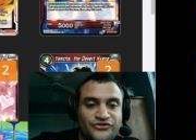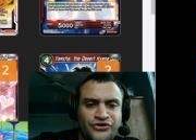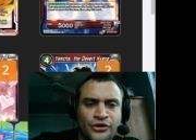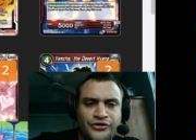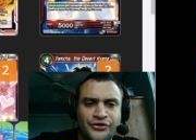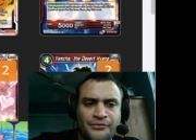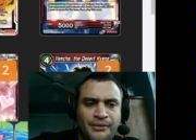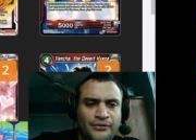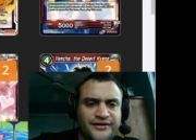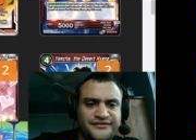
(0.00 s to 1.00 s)
you go to your
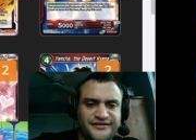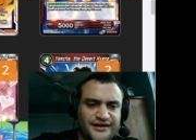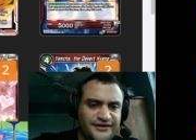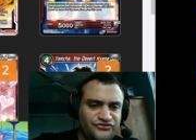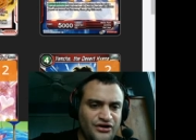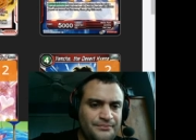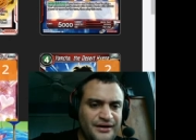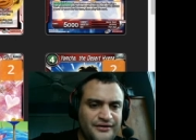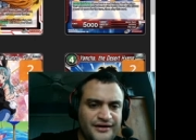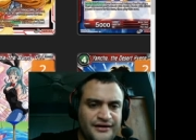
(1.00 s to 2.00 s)
opponent's drop
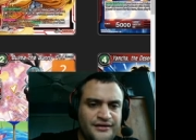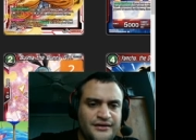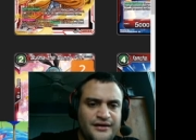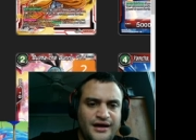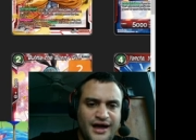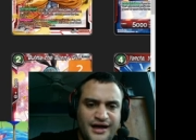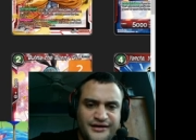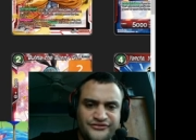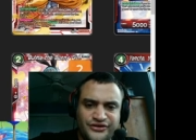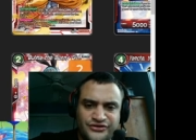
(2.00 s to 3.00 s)
area,
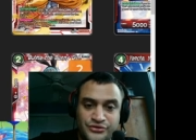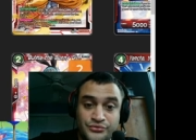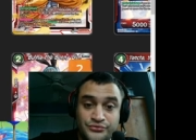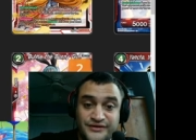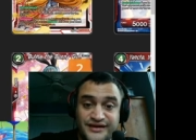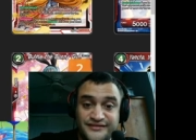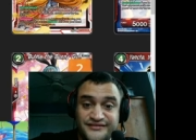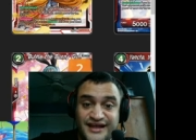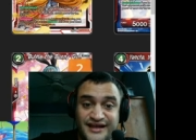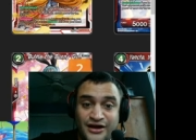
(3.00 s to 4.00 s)
and you can
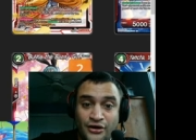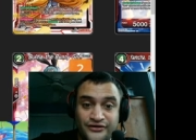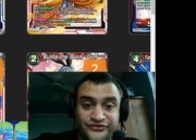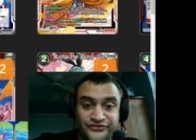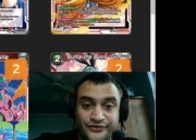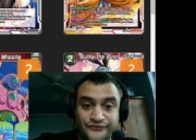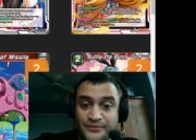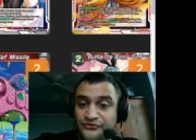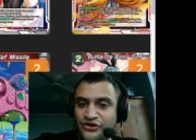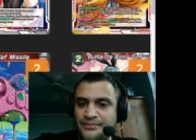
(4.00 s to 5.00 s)
take cards
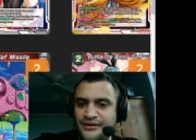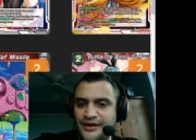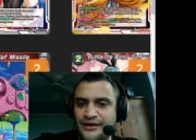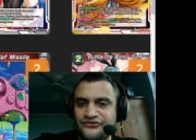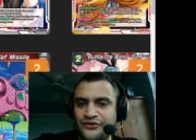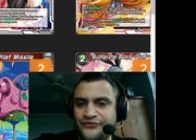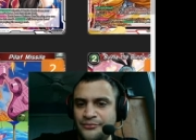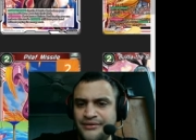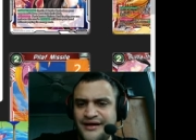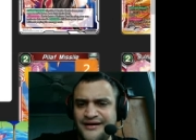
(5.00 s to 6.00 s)
from the drop area out. So if you're
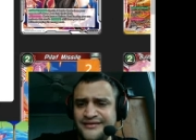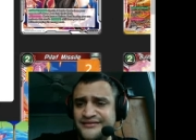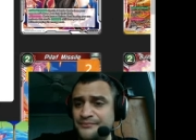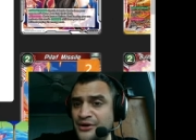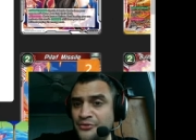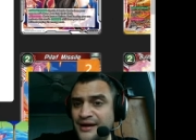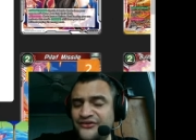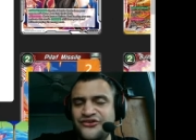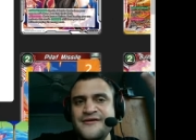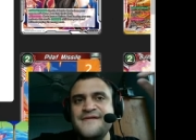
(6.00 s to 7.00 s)
playing against a mirror
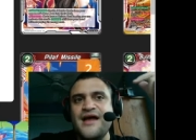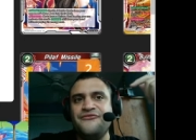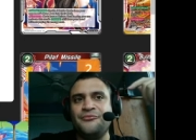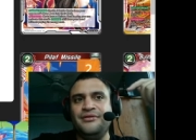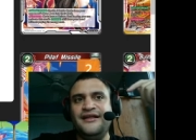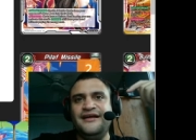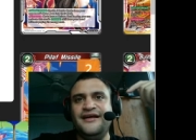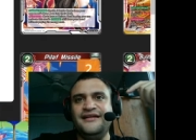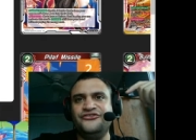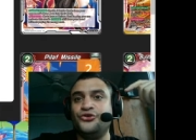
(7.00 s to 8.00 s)
match, if you're playing
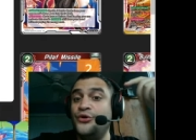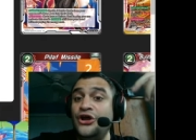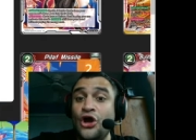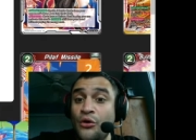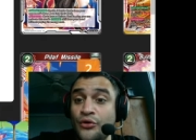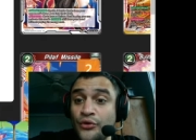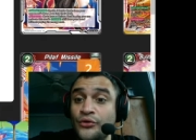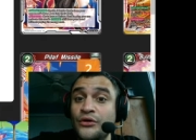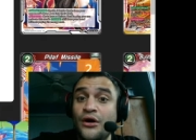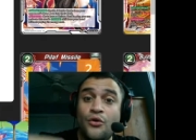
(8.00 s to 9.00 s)
against Green
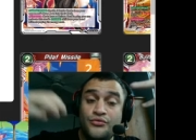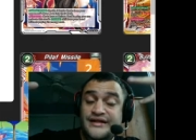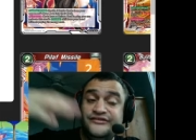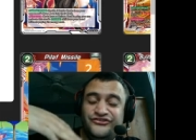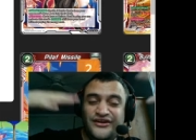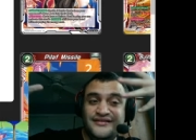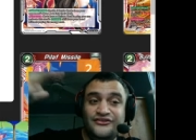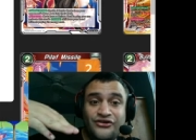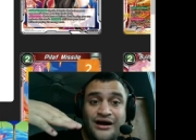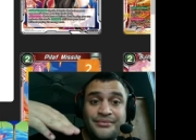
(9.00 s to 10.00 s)
Goku, who needs shit in the
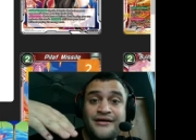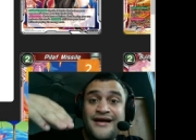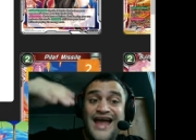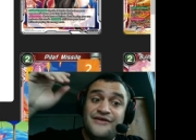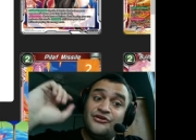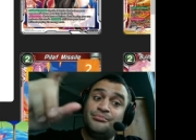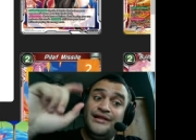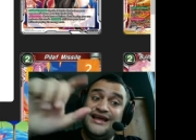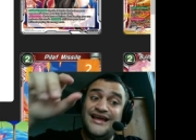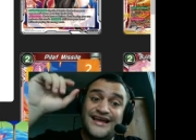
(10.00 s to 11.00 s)
drop, if you're
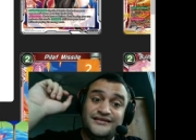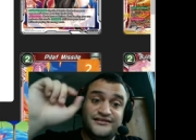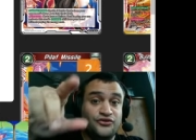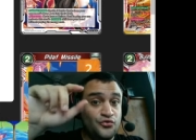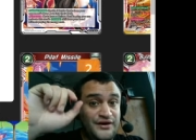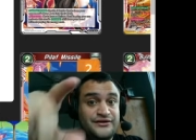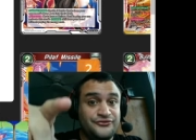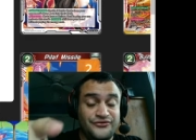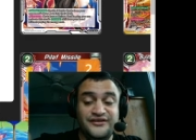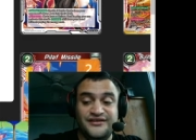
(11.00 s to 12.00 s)
playing against Green
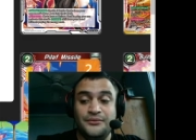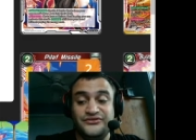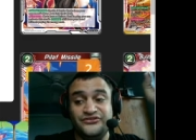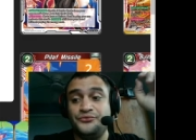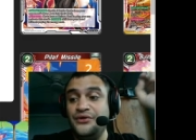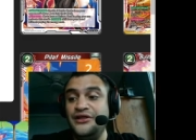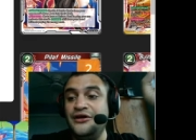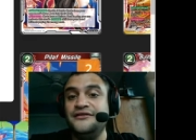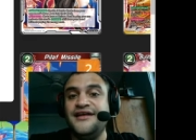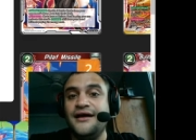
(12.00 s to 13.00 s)
Frieza, which is a really
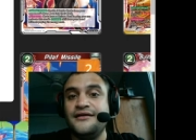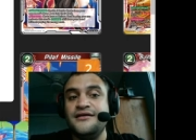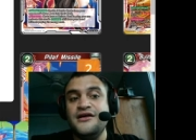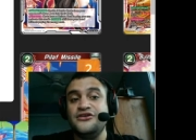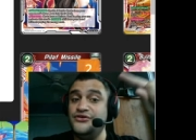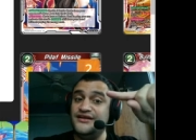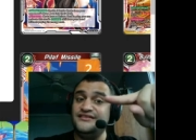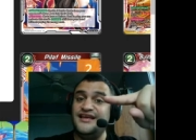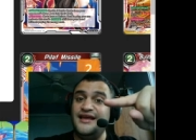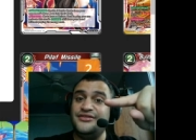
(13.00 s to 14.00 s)
good deck, you can
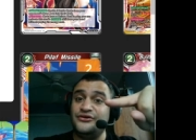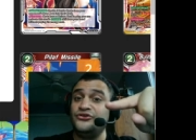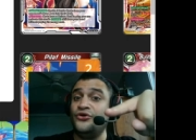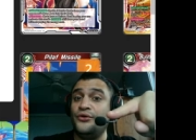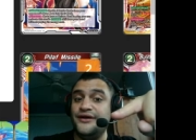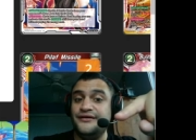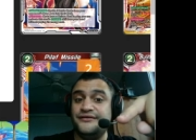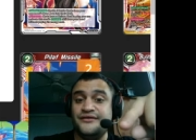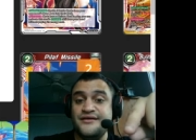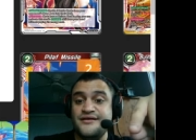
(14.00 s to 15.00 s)
take their Dodorias,